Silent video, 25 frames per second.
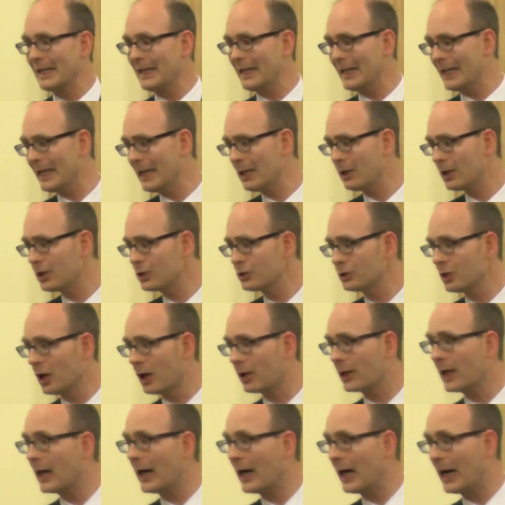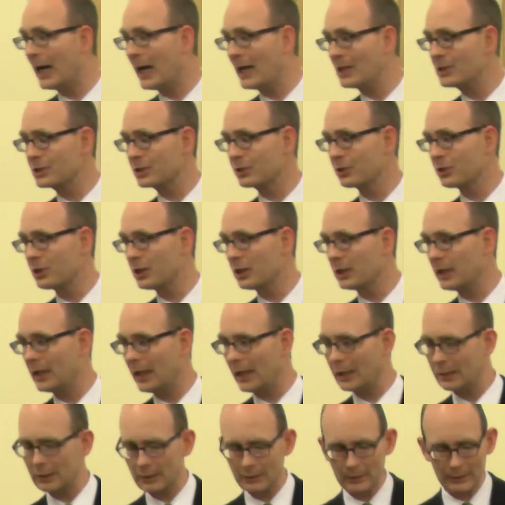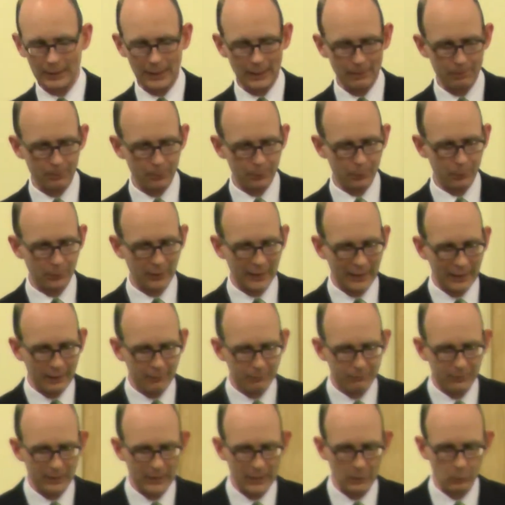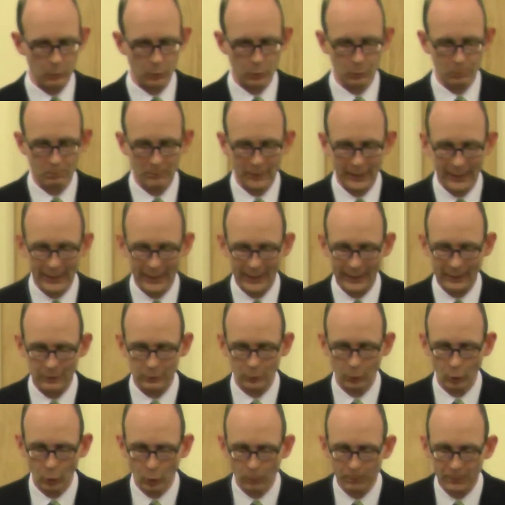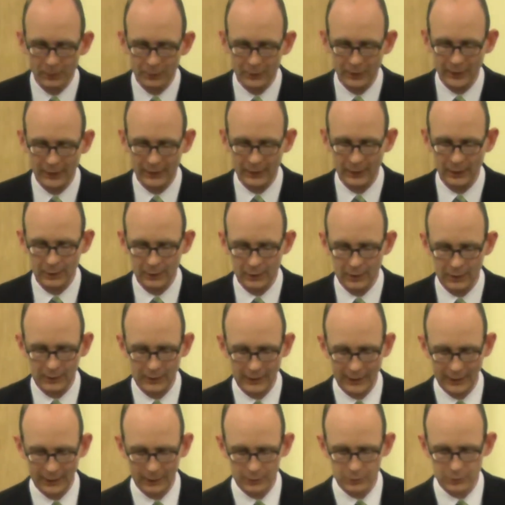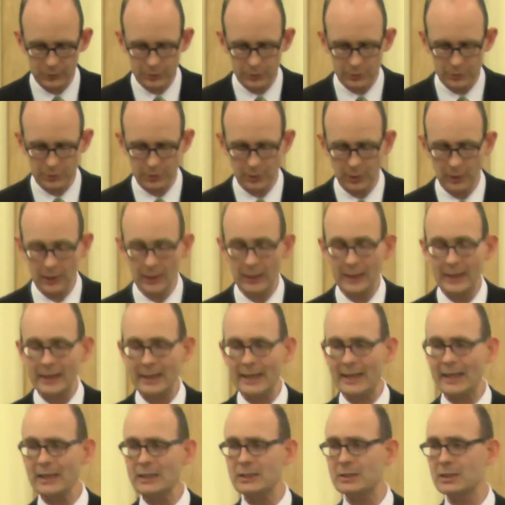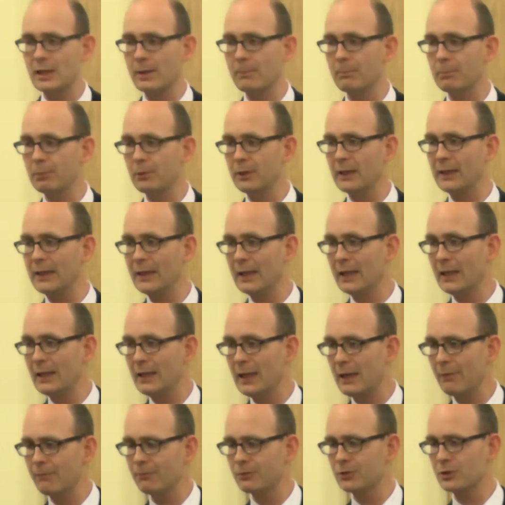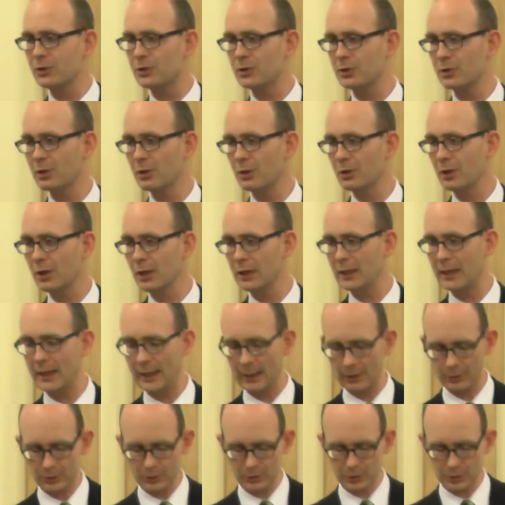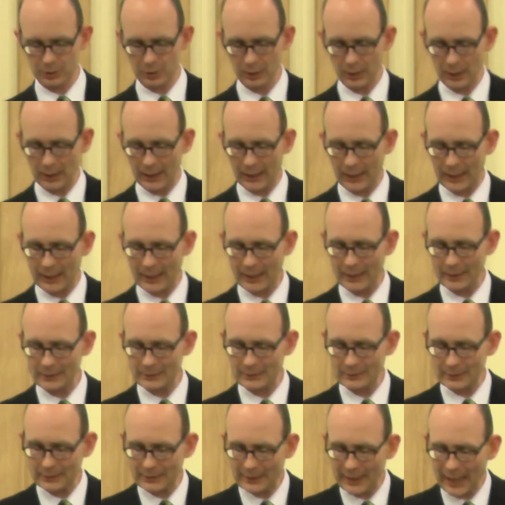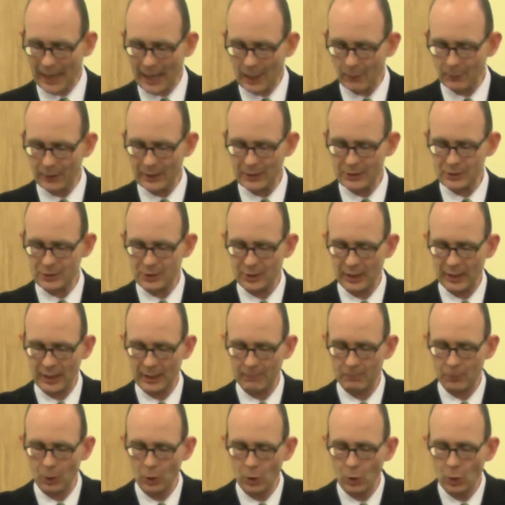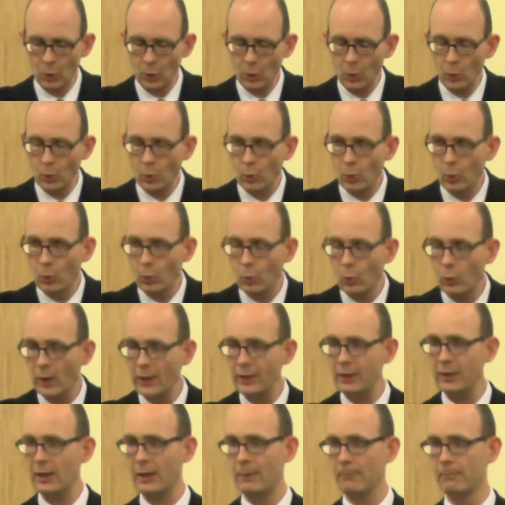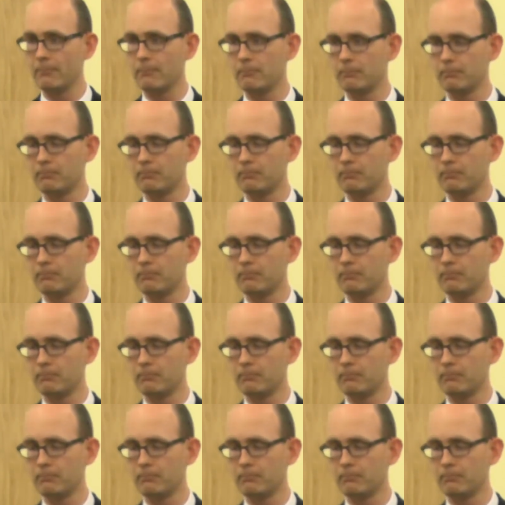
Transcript: He does not ask the gatekeeper if he would mind opening the gates. He simply lifts the gates and carries them with him.